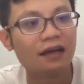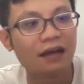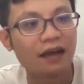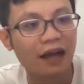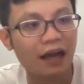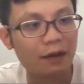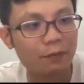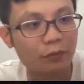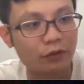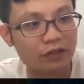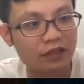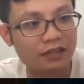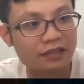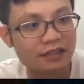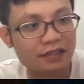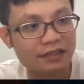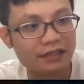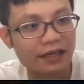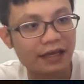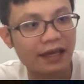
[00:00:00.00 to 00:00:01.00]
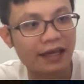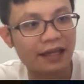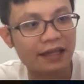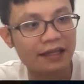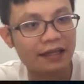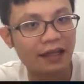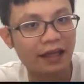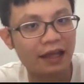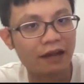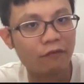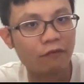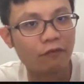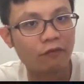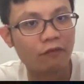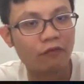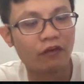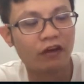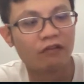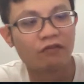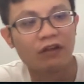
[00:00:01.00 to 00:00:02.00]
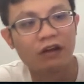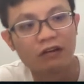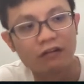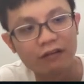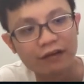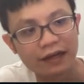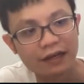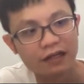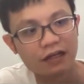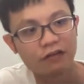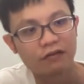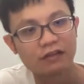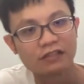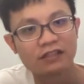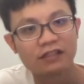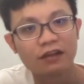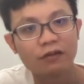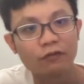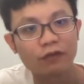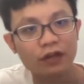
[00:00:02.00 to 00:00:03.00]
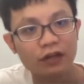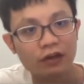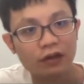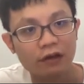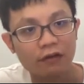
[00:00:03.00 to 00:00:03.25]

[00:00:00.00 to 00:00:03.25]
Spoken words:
hypothesis, and when we look at the question, we